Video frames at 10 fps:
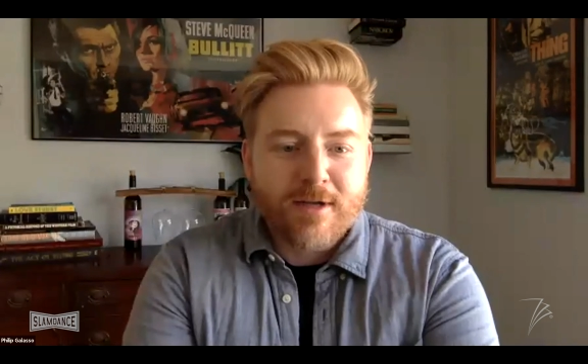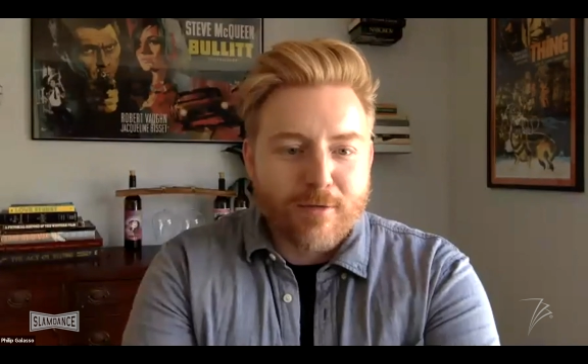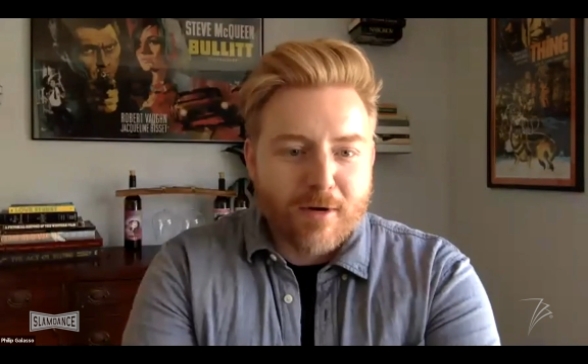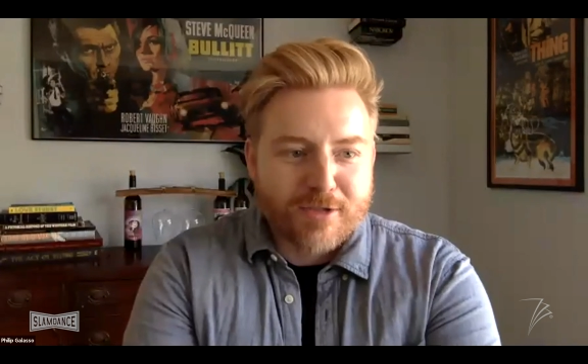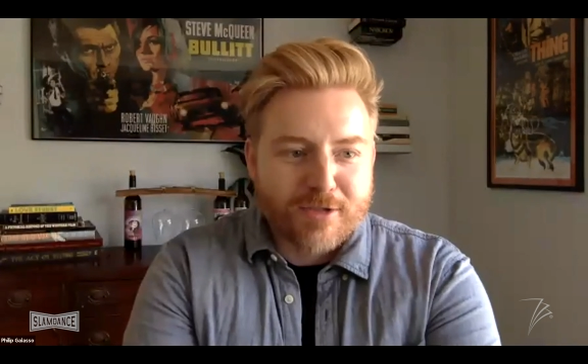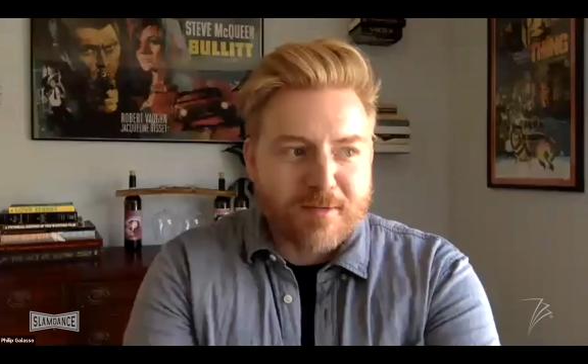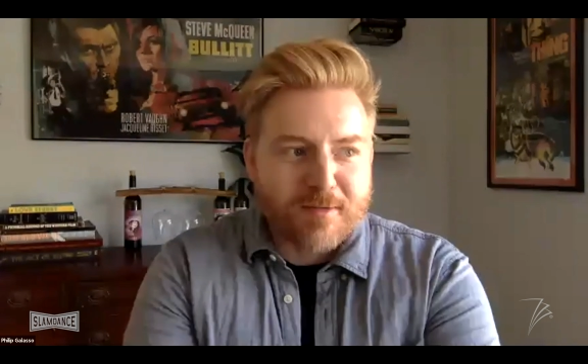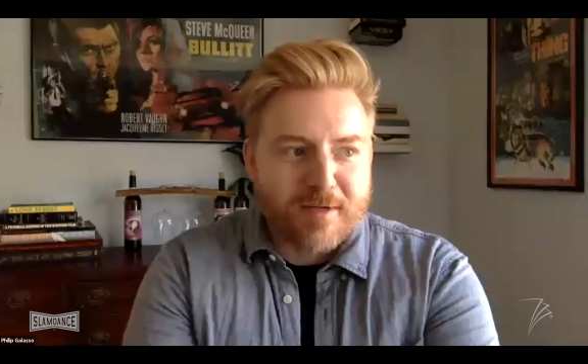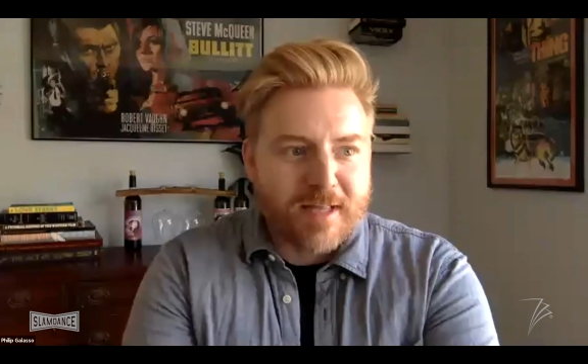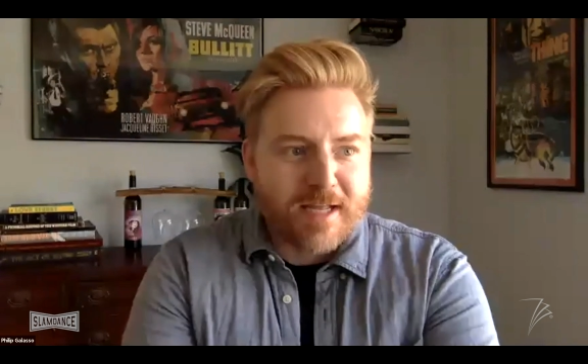you wrote a script
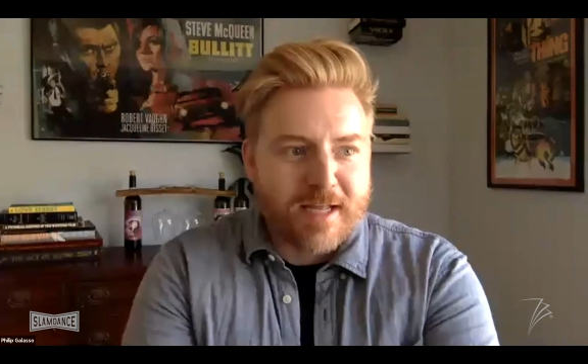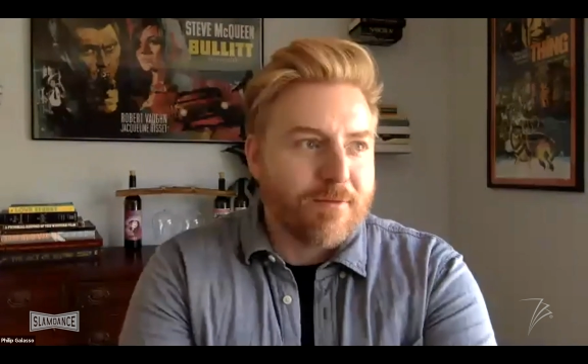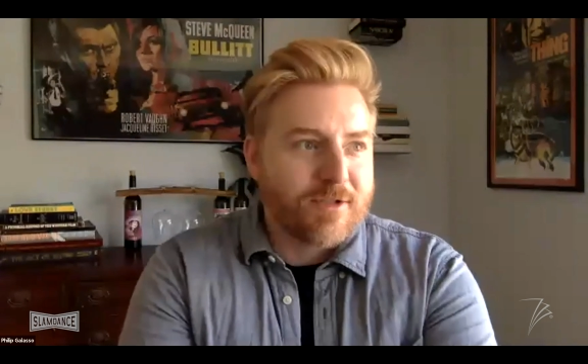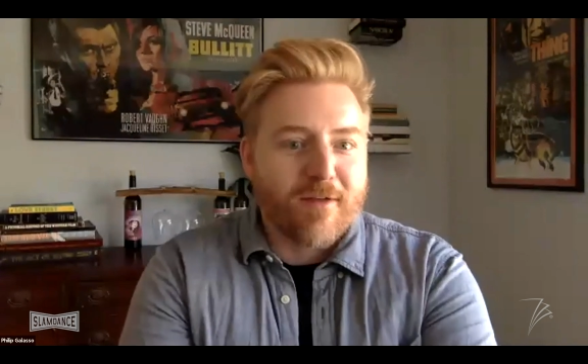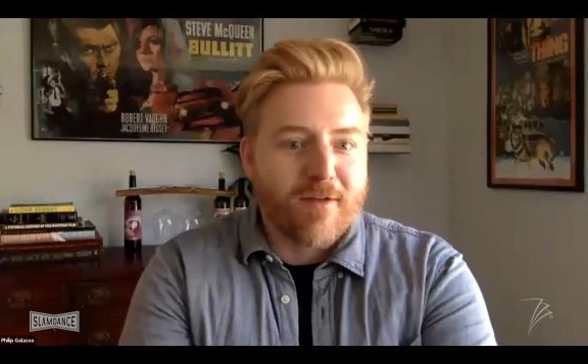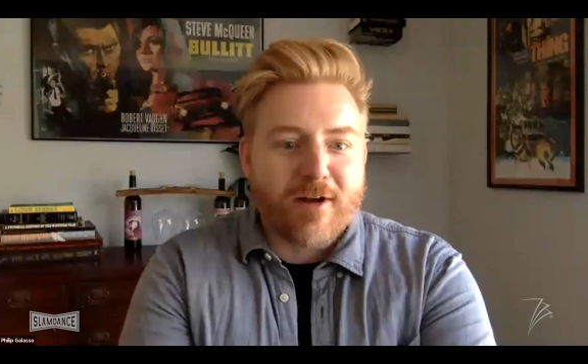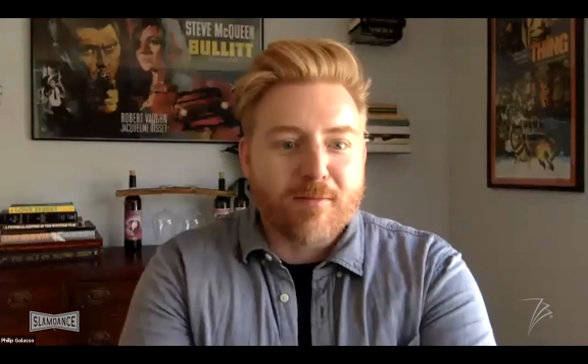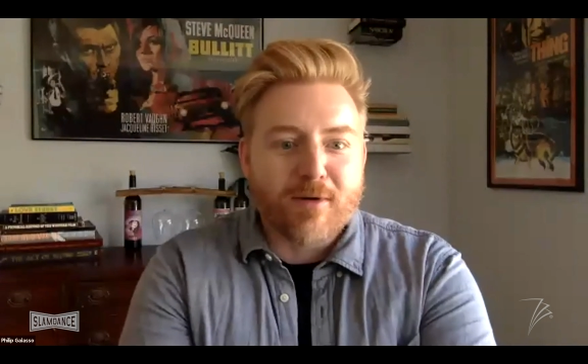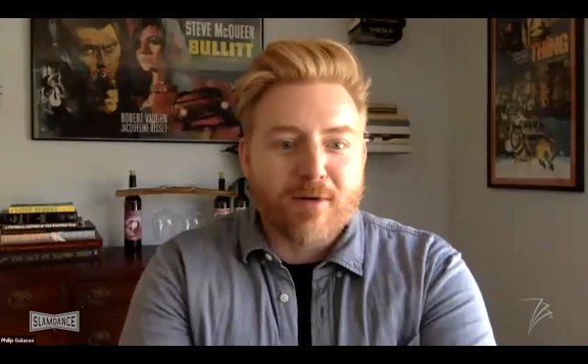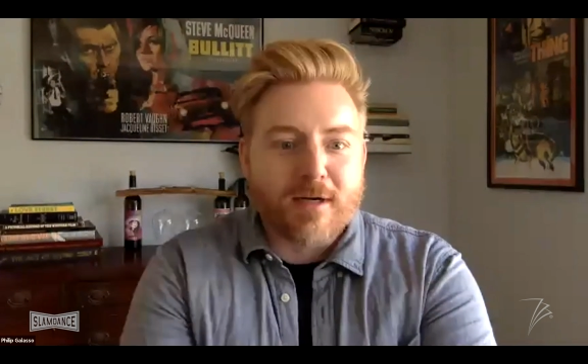and like you saw the
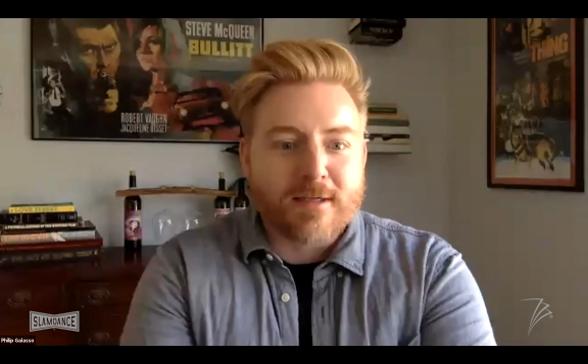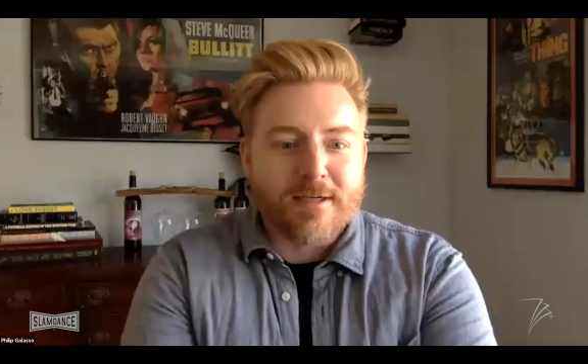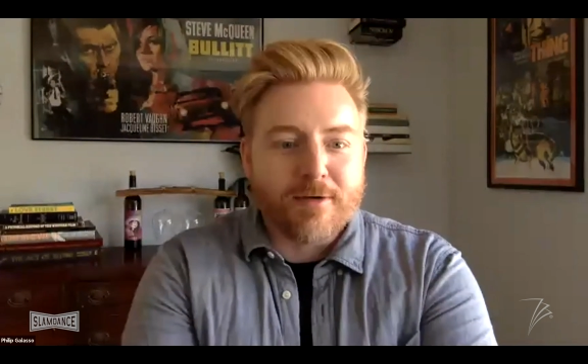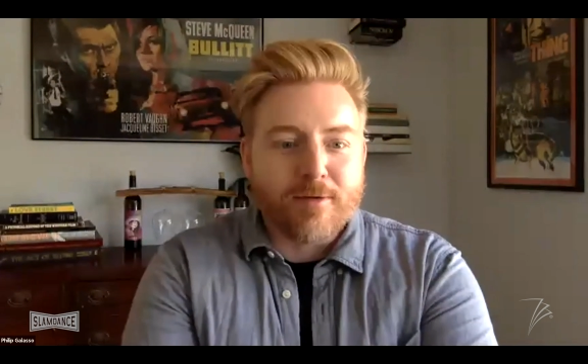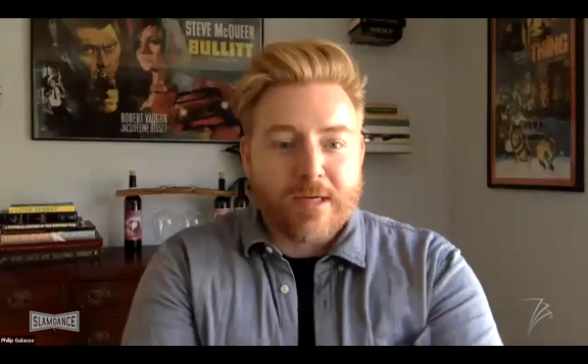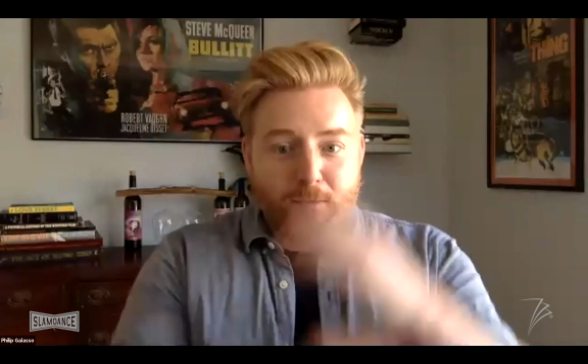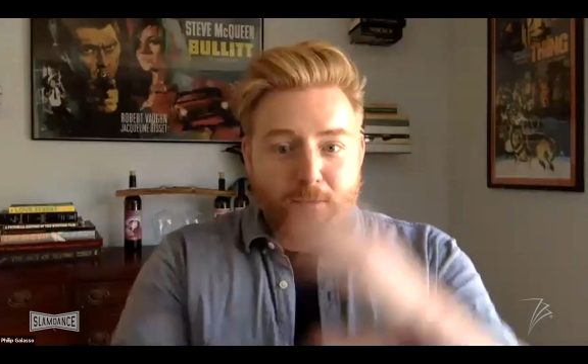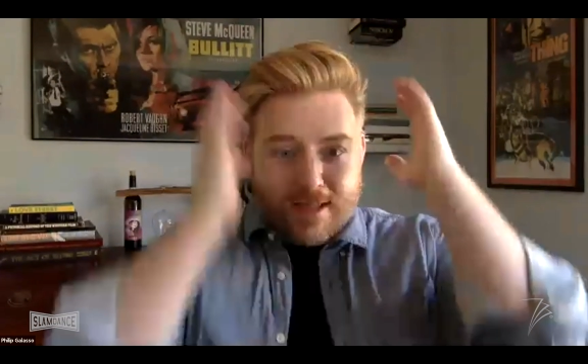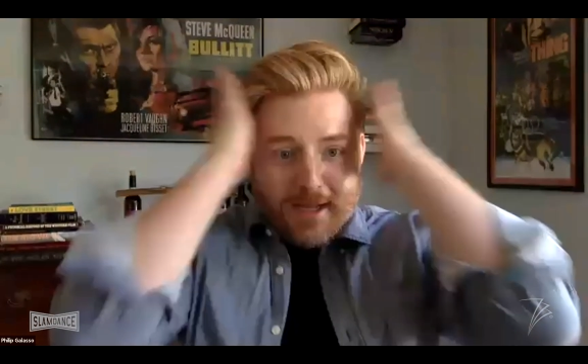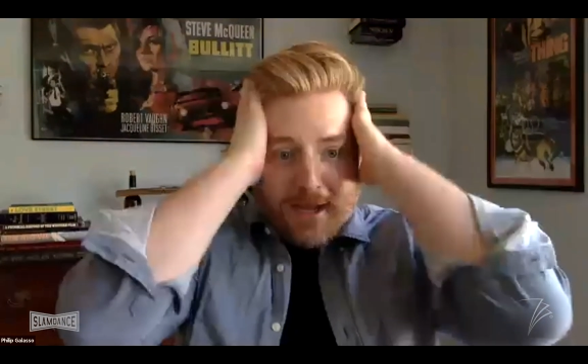final product and you're like,
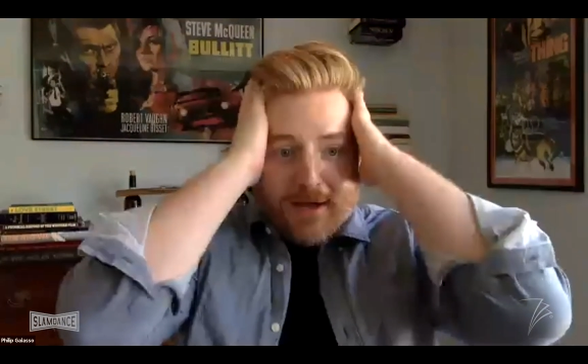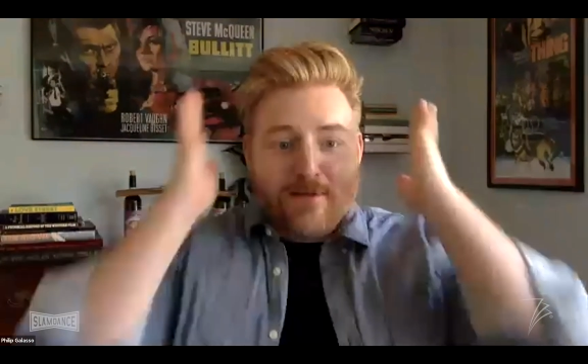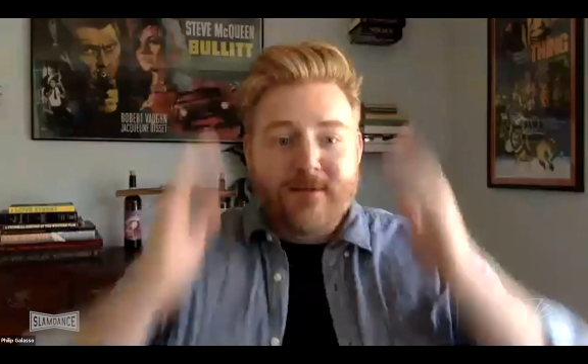what the hell?